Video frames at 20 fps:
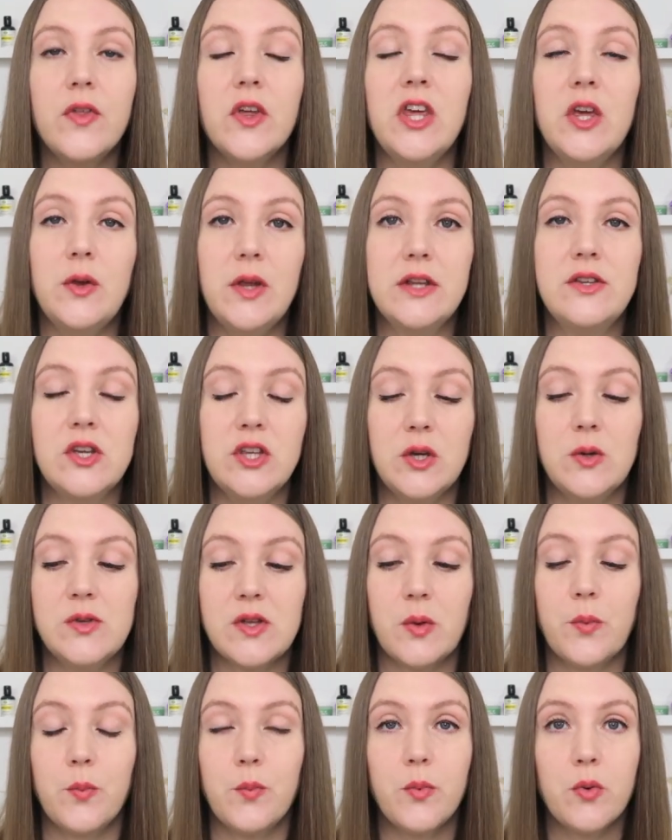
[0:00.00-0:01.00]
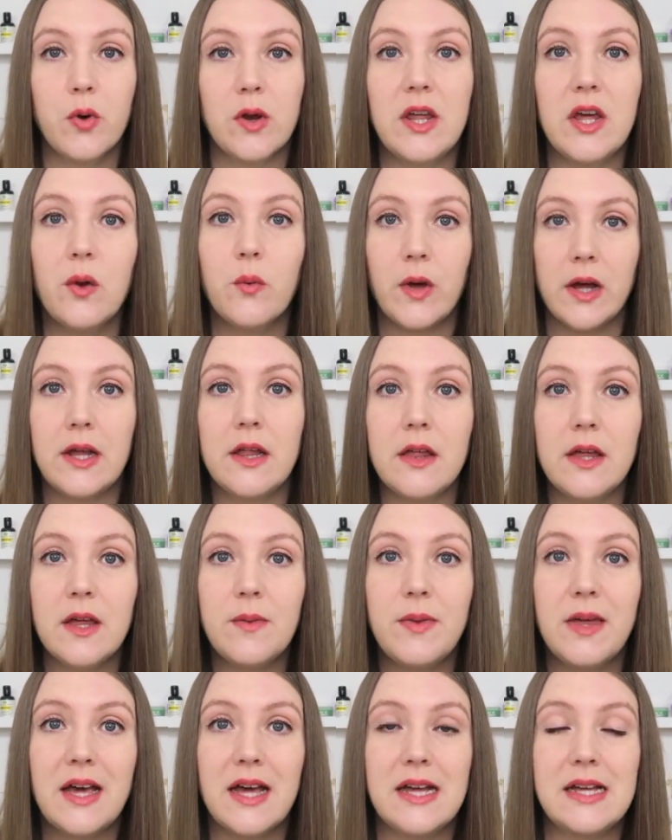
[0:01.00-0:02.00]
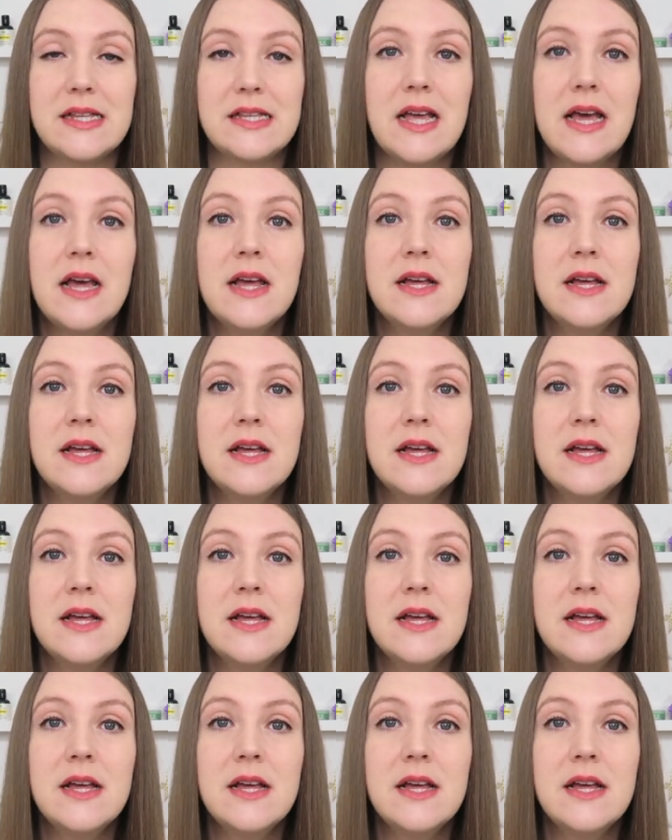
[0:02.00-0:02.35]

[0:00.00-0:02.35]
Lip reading: that you need to use it pretty quickly because